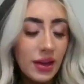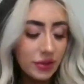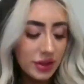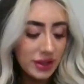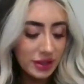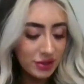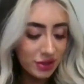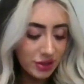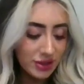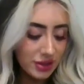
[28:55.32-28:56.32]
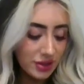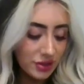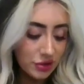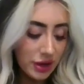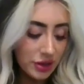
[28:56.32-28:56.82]
Everything's just a
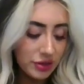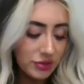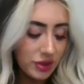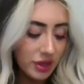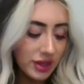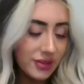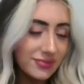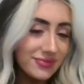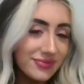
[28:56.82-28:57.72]
distraction, really.